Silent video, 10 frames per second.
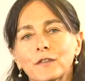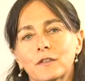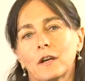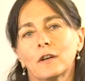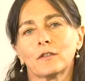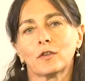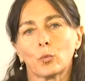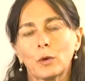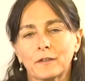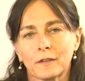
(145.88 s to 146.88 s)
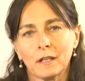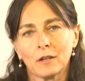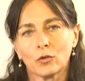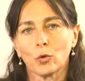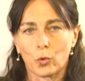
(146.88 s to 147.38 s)
start with
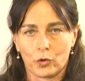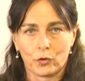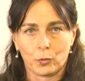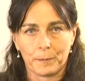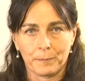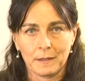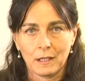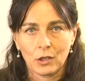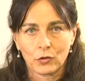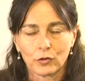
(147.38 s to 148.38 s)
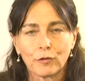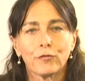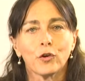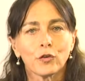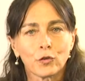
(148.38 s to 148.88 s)
the worst one. So the
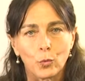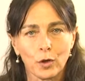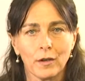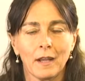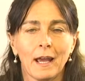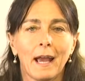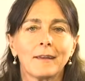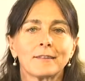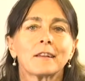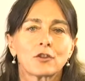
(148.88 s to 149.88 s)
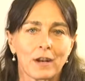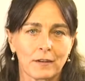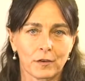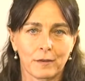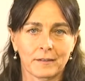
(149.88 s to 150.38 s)
first one is
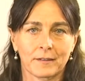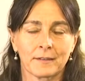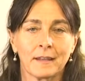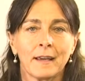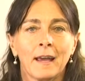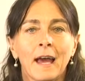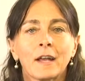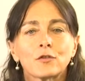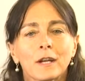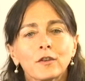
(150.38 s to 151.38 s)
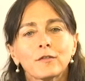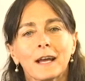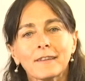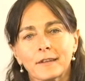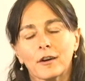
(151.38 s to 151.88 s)
trans fats. Trans
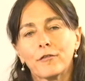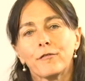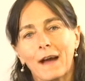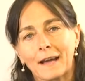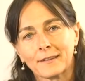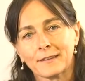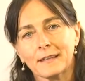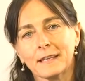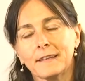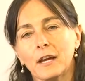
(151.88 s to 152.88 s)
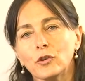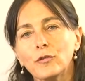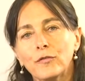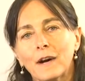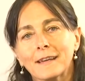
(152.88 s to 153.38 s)
fats are fats that you
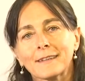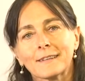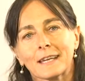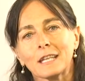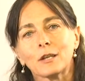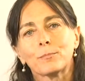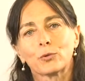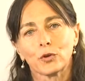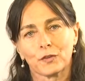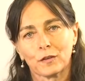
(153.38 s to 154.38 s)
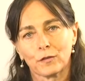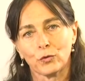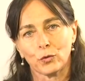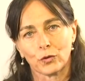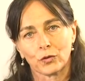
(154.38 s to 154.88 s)
find in processed
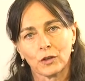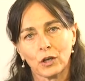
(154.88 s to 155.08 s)
foods,